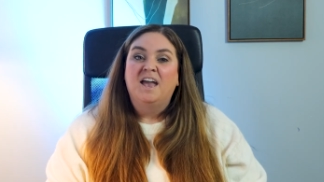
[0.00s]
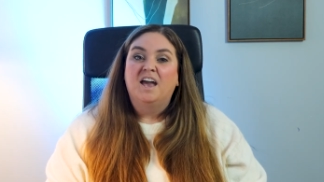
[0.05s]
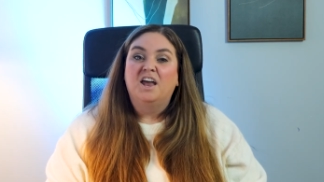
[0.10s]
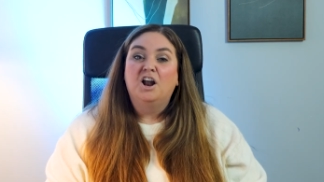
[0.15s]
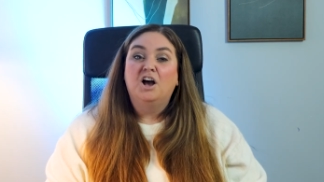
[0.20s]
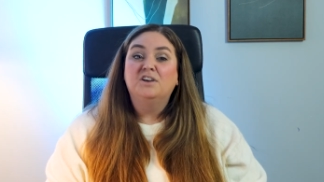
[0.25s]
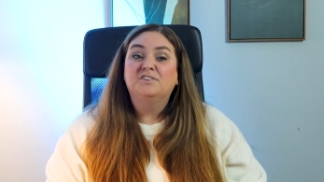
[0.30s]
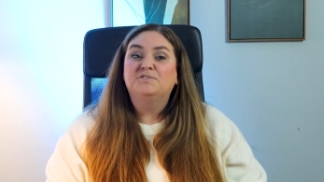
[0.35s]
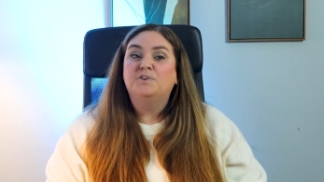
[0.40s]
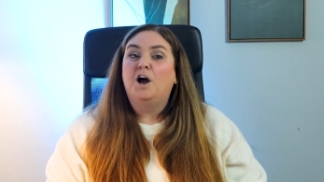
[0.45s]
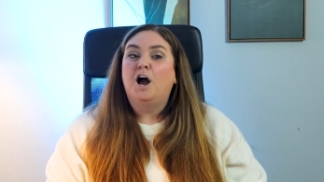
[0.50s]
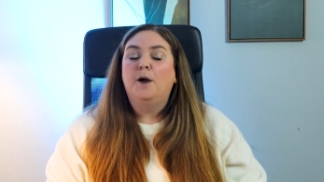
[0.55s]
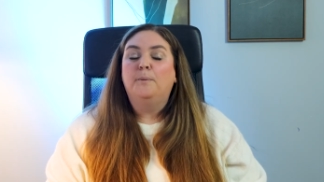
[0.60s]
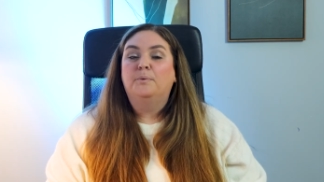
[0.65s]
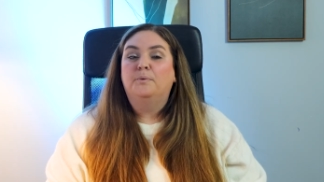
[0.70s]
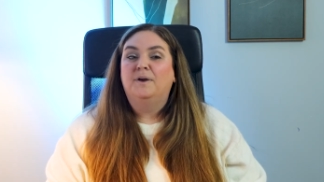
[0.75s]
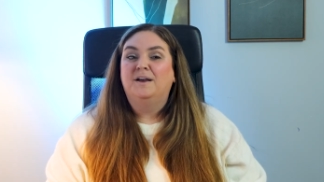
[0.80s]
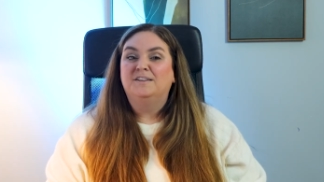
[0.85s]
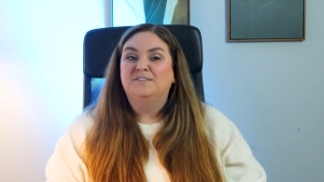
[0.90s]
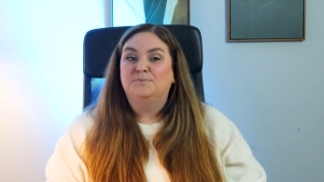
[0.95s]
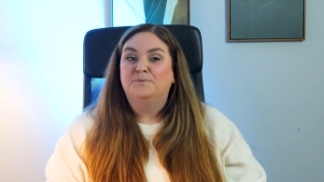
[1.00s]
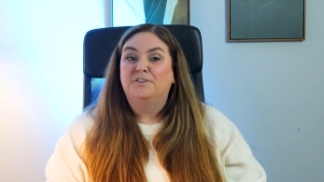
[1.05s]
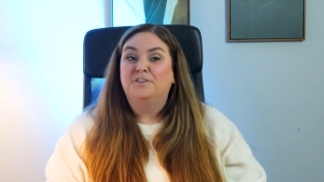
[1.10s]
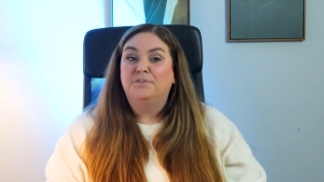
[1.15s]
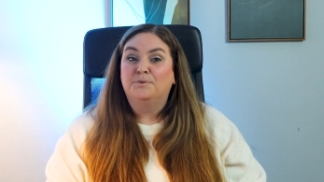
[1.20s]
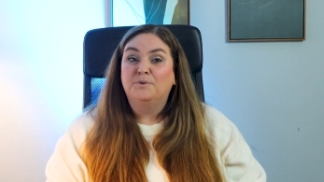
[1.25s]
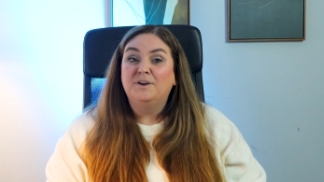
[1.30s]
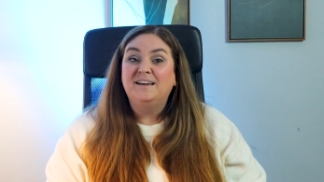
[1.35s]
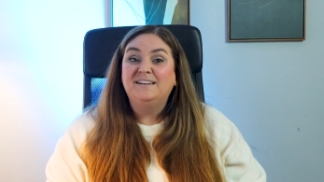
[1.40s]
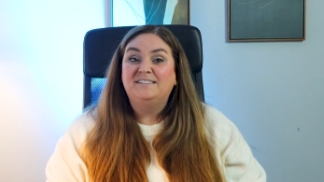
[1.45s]
It also operates
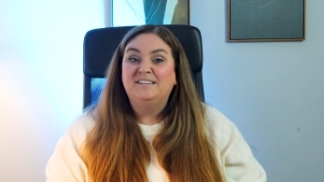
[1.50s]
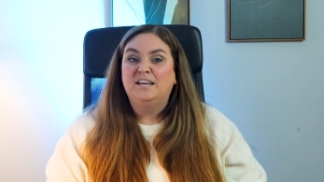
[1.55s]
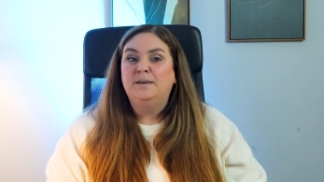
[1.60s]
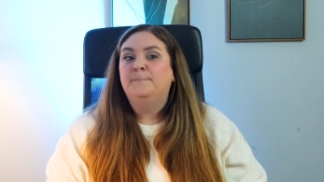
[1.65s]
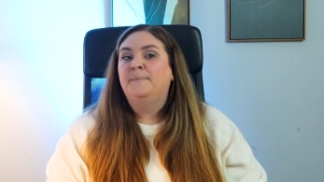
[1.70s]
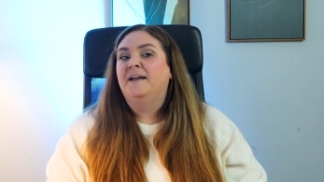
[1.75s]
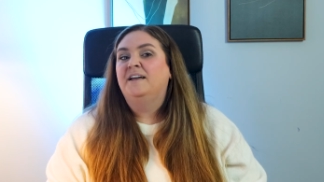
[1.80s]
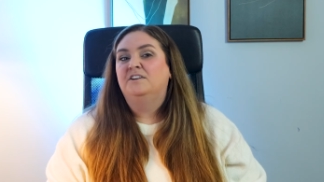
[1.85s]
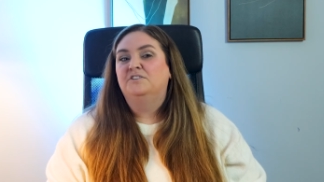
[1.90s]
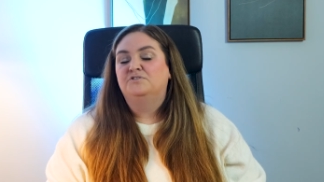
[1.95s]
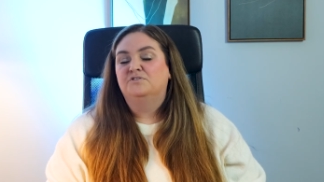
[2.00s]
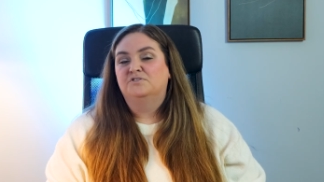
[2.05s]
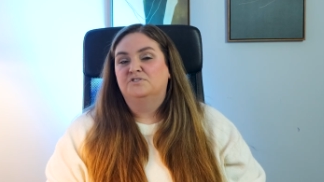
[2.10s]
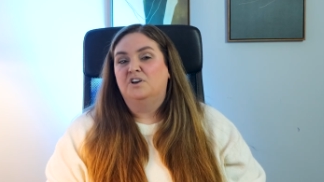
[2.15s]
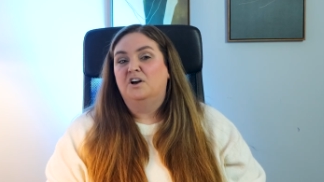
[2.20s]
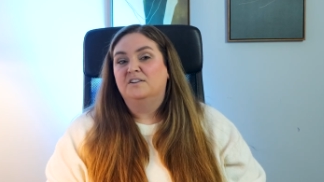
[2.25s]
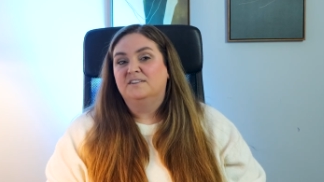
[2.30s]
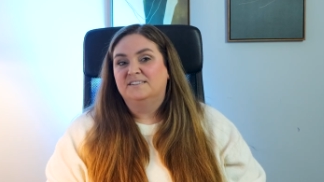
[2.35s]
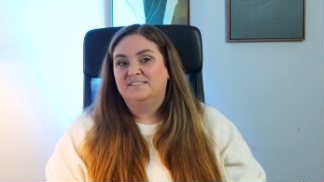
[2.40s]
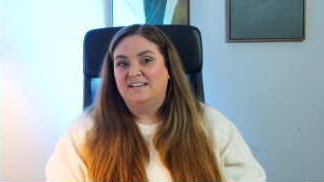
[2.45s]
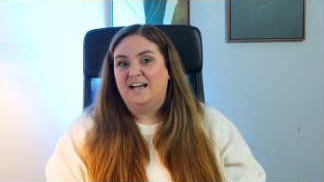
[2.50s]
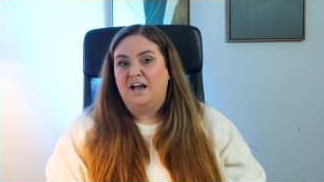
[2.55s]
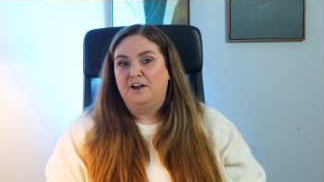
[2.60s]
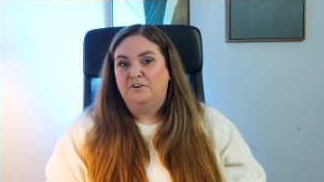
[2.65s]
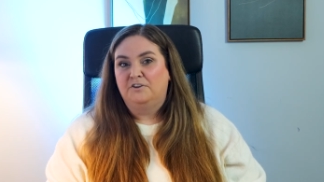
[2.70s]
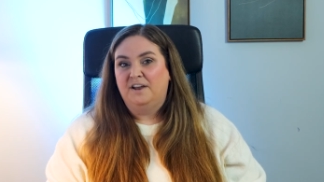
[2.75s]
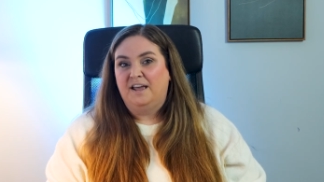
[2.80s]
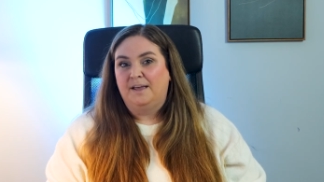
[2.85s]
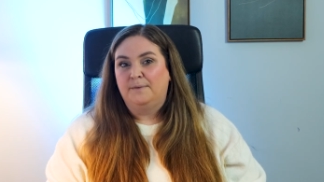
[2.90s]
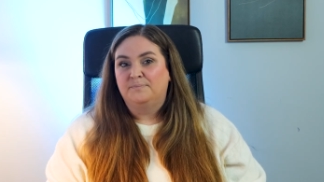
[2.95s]
with 3 team managers on a
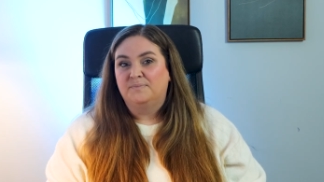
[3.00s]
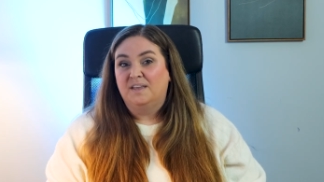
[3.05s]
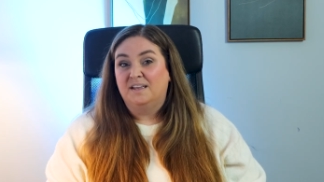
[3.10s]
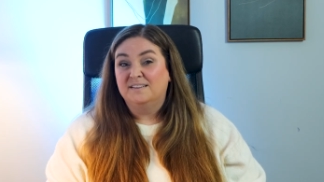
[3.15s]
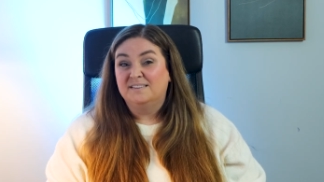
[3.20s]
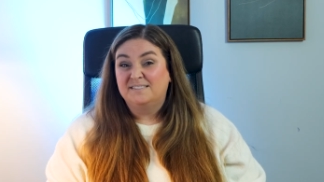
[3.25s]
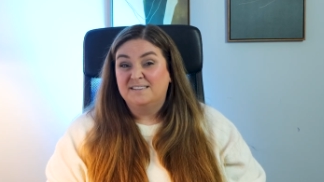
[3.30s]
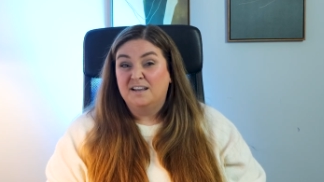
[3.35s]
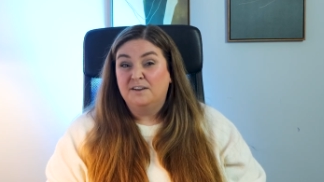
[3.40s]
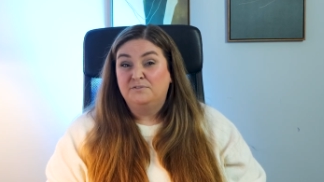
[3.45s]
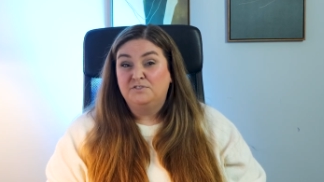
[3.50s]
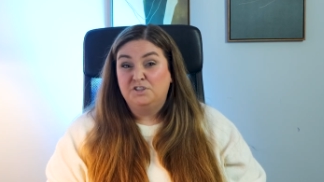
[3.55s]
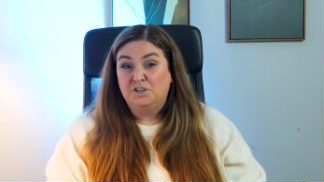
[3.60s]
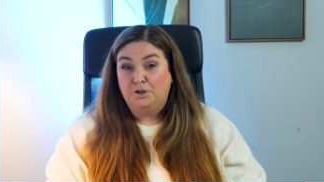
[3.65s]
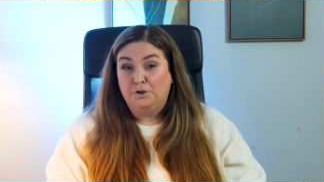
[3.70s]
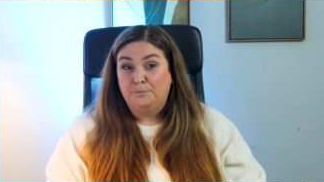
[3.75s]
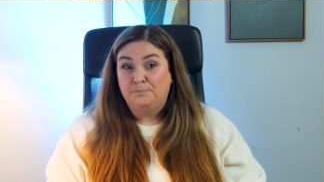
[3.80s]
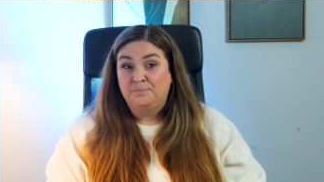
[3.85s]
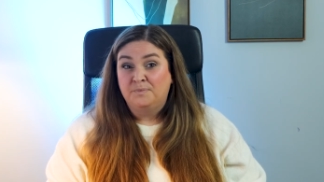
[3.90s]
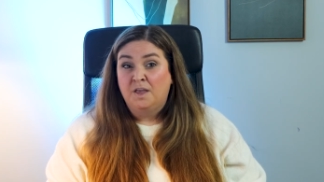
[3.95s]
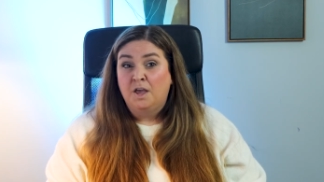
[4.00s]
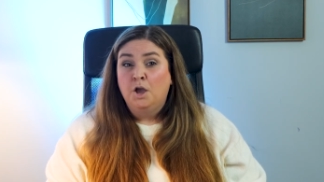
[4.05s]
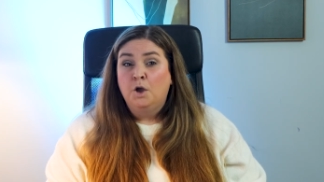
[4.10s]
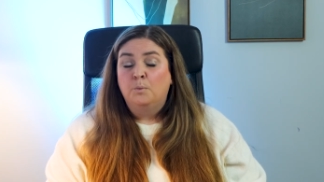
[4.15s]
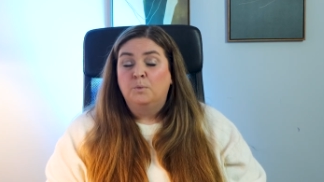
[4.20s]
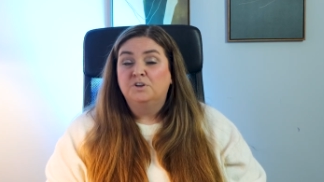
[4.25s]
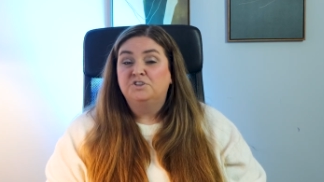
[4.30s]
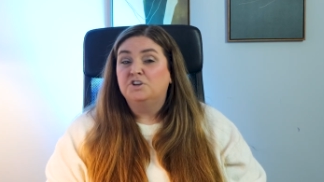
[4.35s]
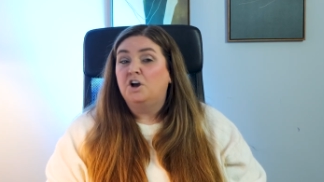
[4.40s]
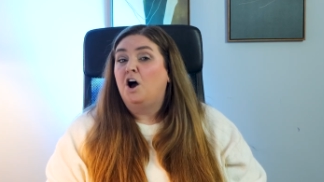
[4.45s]
Saturday instead of 2,
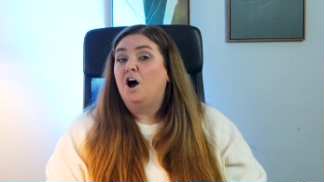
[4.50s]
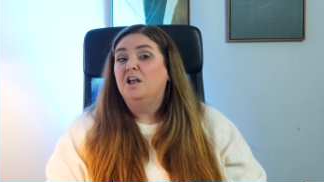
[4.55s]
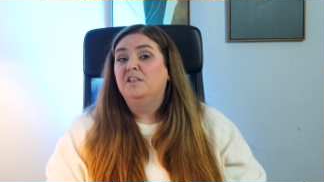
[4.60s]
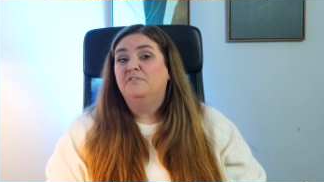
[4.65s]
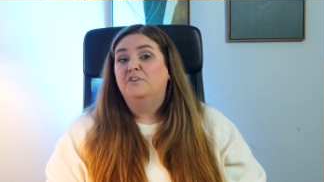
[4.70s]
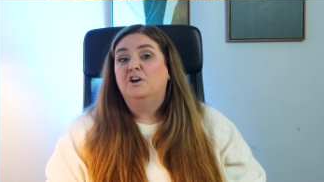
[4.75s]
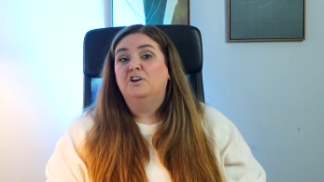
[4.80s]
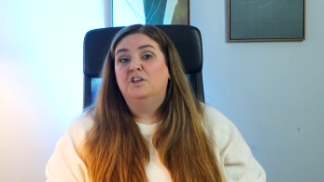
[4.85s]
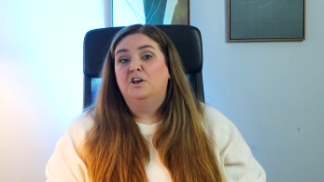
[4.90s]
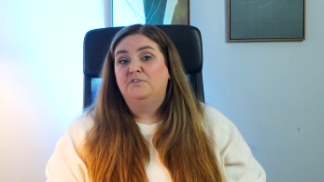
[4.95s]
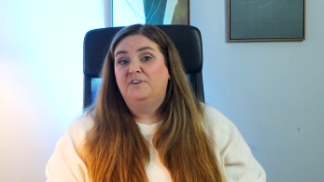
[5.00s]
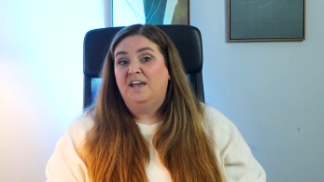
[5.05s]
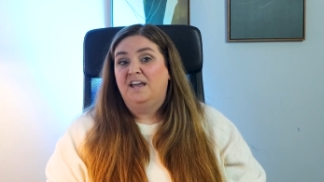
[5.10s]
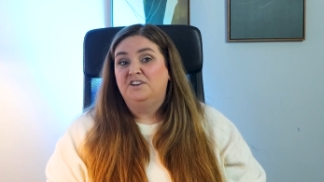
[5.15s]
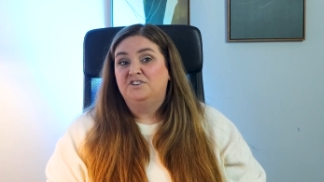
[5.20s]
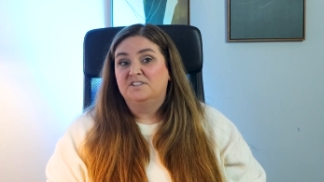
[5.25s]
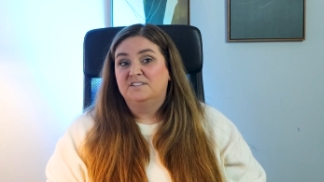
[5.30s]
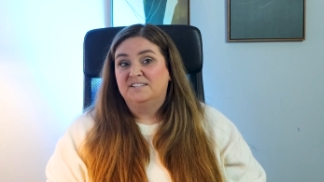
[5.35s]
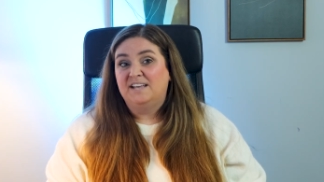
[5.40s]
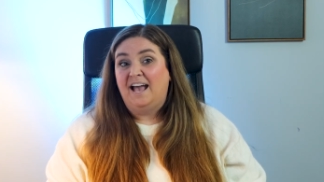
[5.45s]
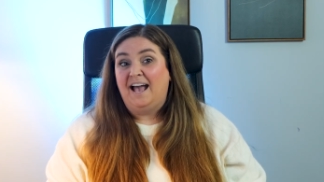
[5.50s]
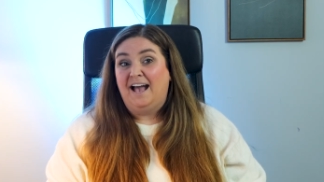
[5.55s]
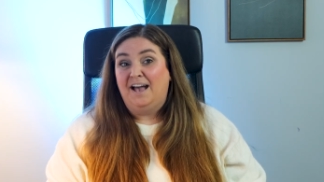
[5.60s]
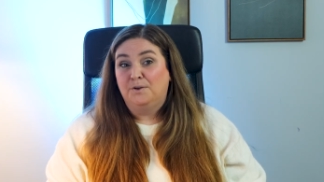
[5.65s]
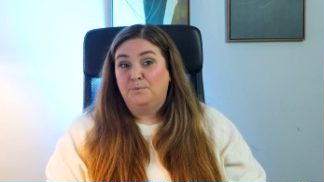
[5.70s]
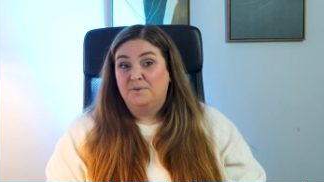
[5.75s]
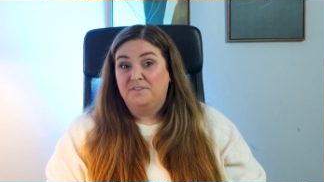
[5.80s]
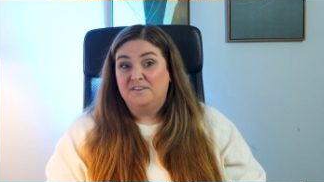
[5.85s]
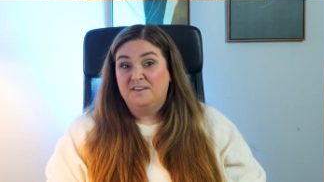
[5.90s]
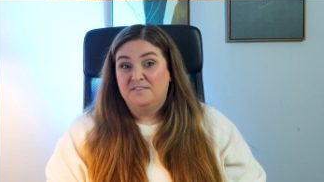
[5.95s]
which all of our locations
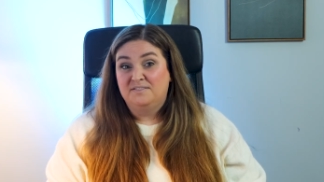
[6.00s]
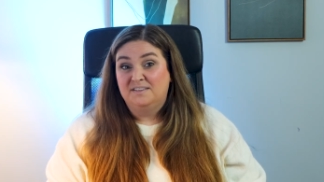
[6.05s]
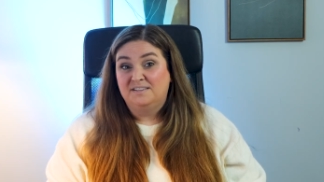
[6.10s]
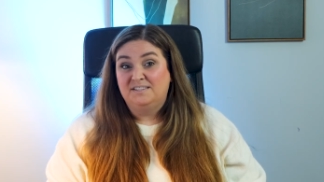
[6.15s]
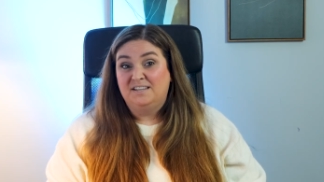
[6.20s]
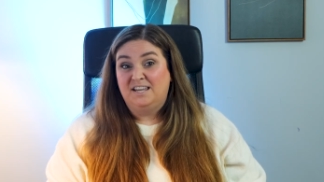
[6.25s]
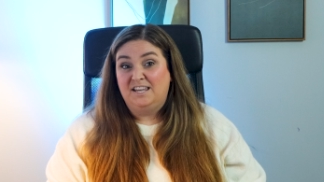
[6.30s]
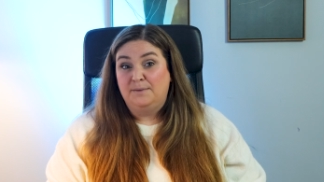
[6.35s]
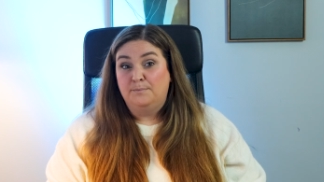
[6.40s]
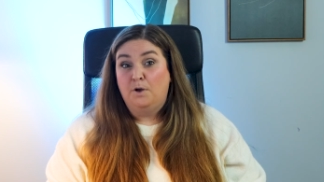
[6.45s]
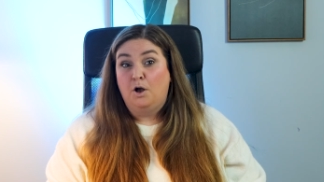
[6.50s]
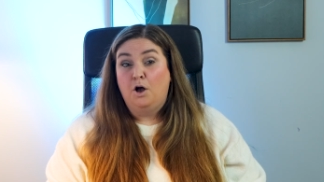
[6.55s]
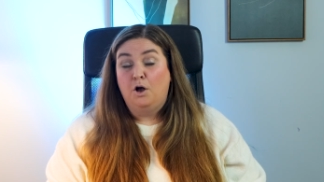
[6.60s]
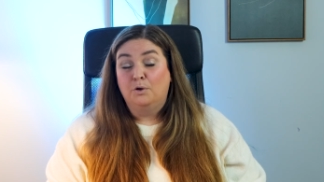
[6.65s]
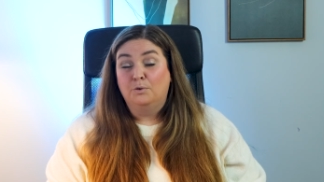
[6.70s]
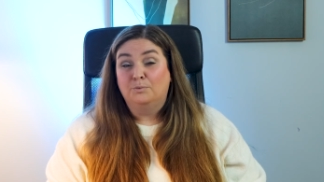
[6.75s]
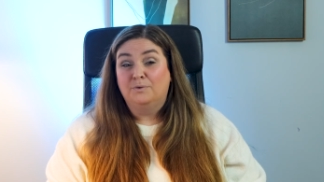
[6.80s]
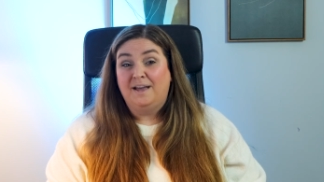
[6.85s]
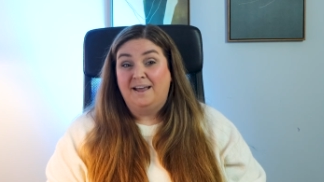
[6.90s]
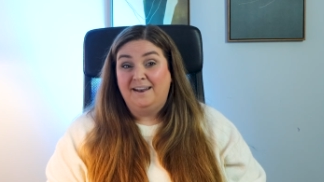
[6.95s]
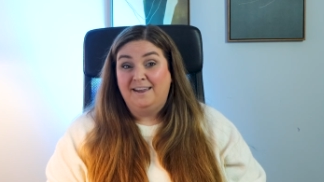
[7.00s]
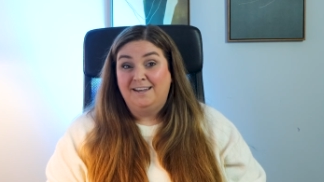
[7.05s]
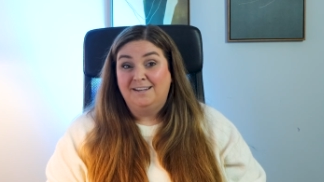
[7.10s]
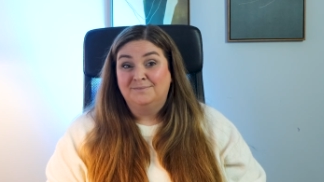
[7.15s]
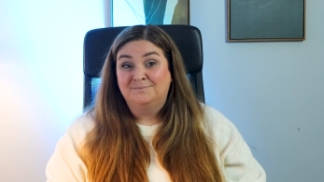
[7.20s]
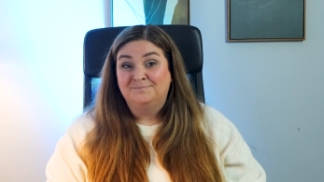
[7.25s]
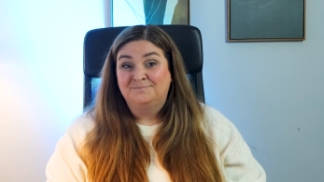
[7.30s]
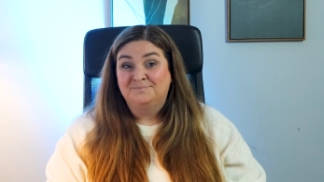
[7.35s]
had within the team already.